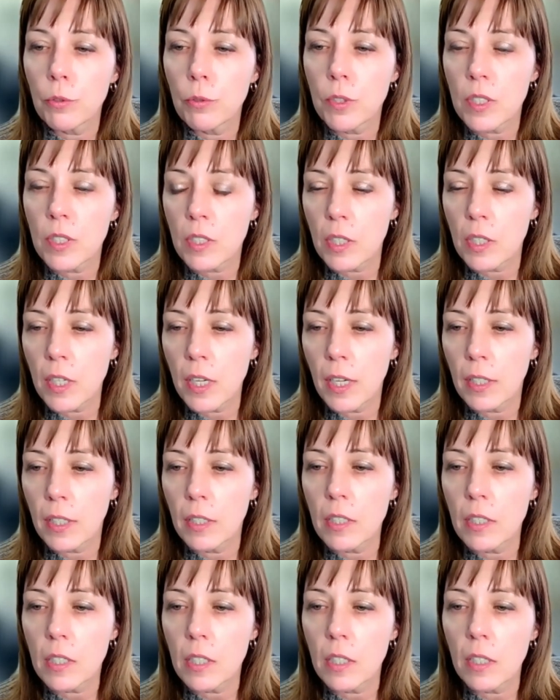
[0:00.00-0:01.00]
say,
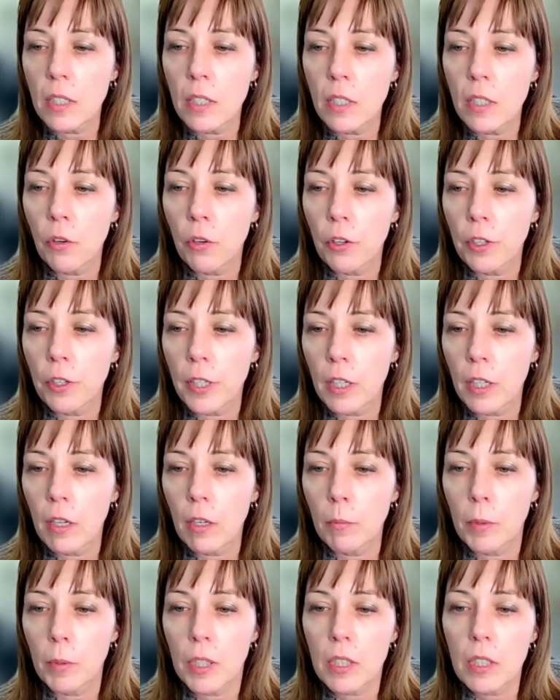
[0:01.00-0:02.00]
ethnicity or
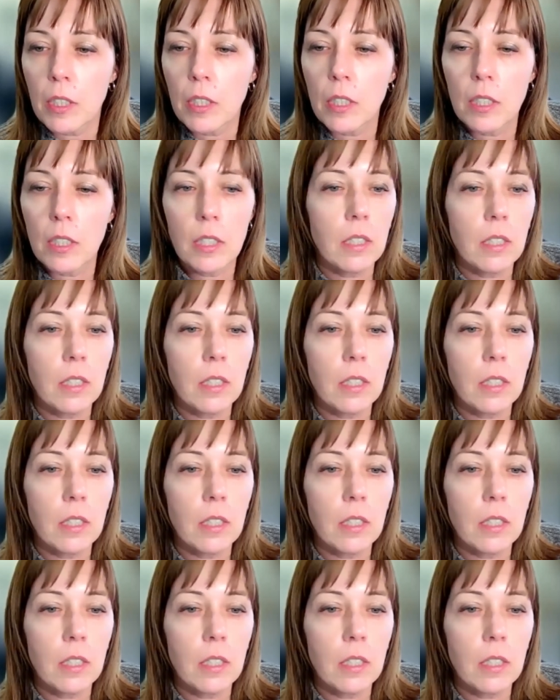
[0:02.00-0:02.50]
economics.